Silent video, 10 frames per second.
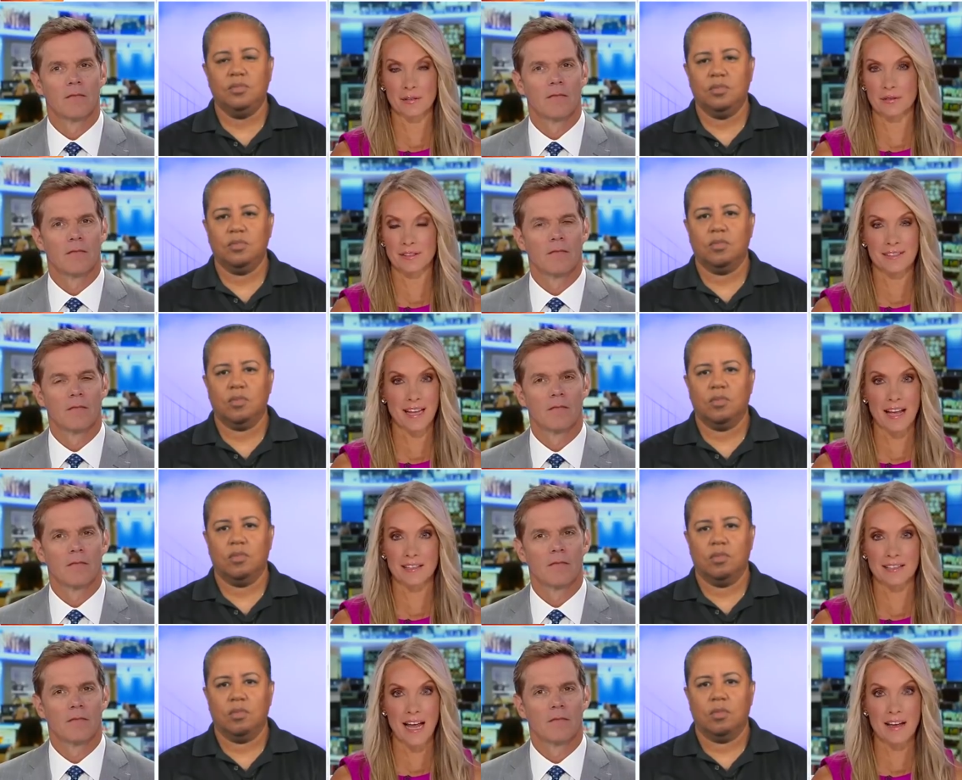Speaker 1: it's,
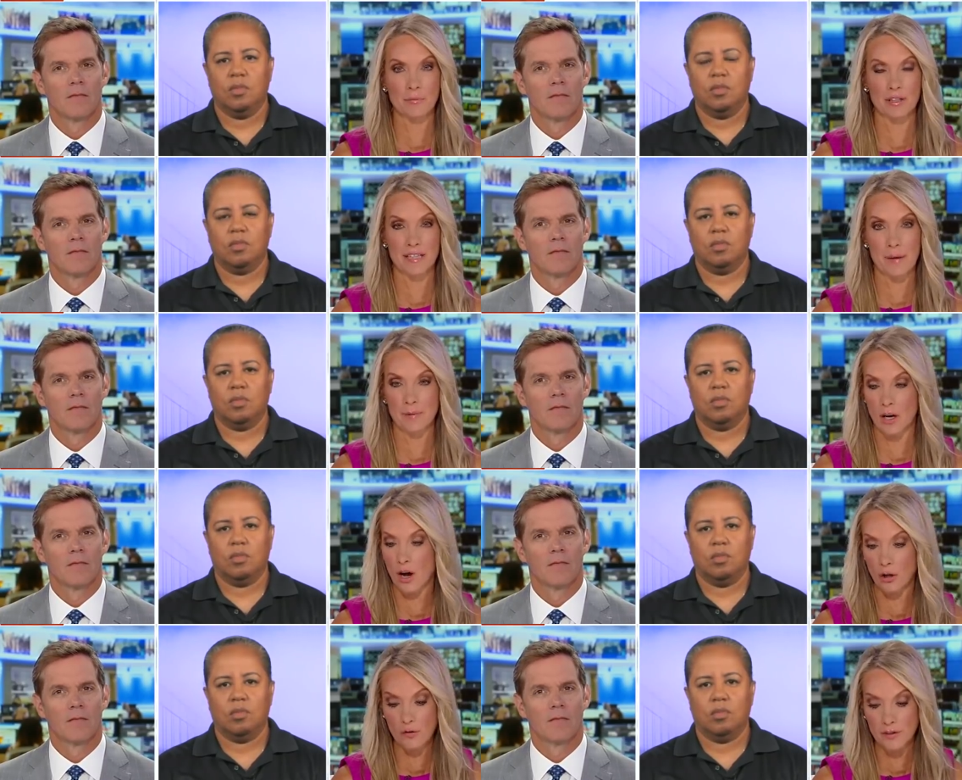it's sad what is happening
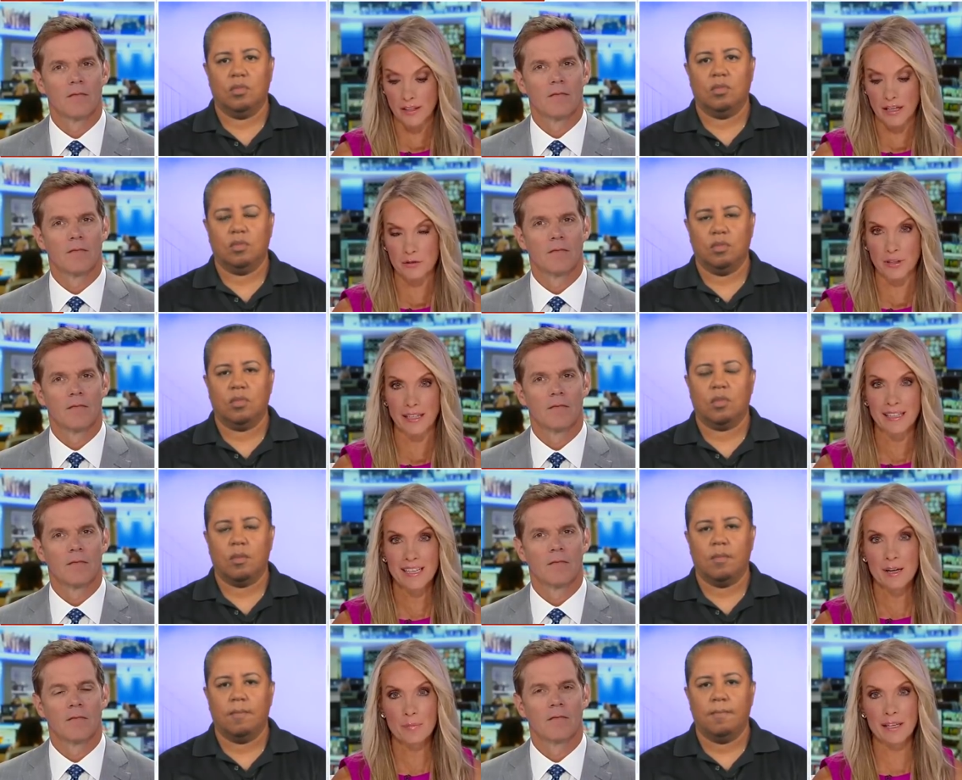all over the country,
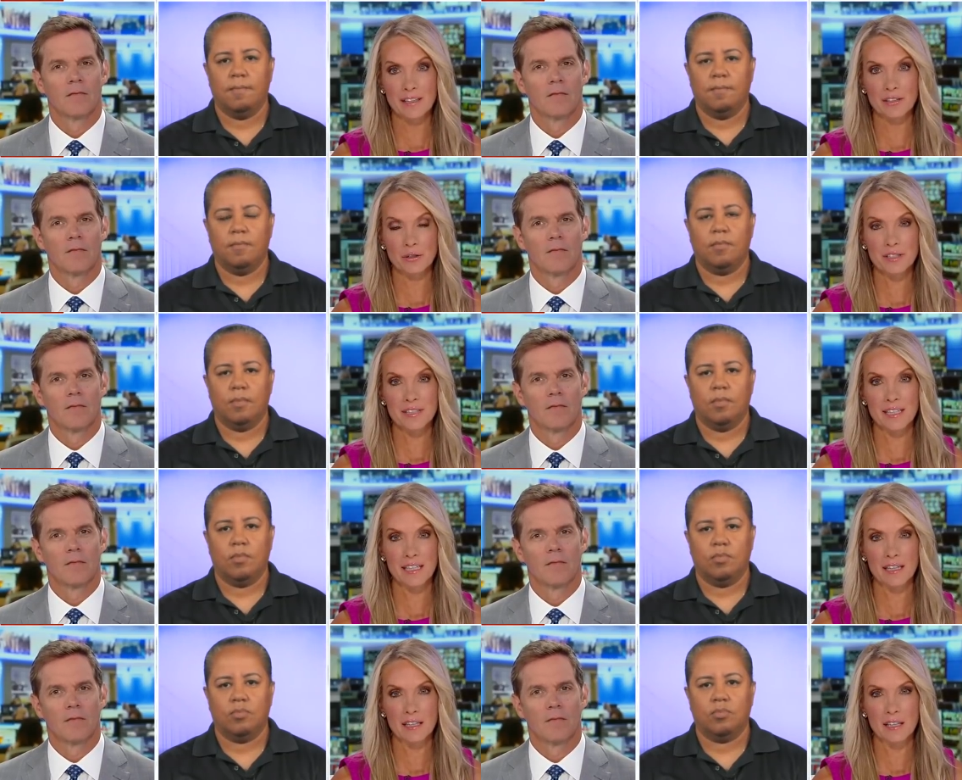but in your
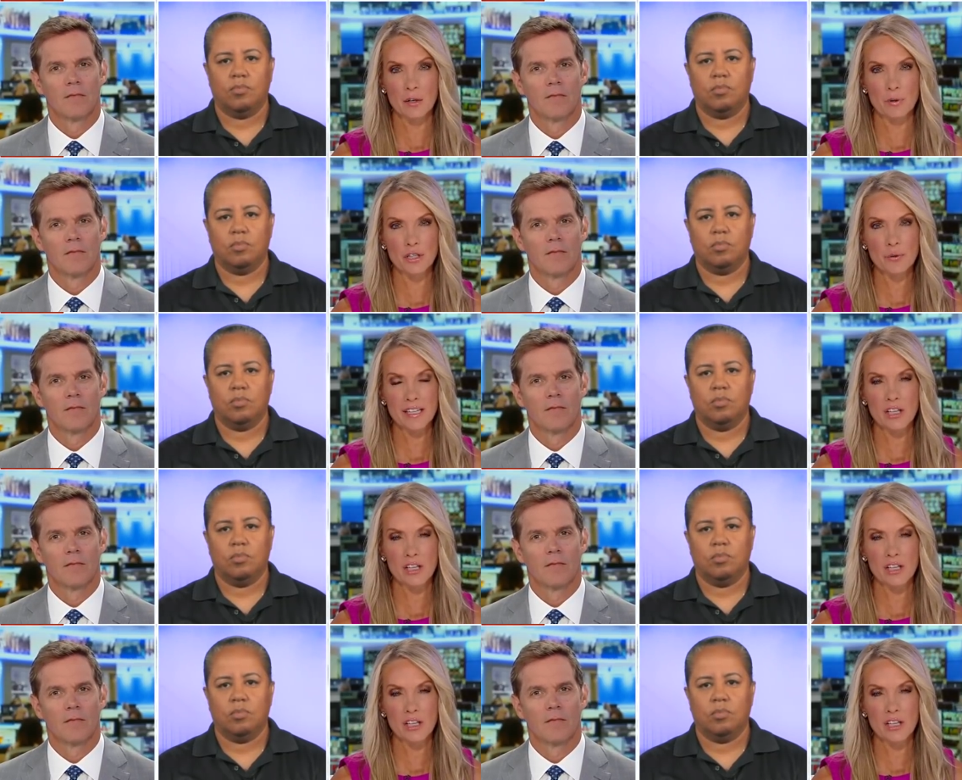city, you know, when you get a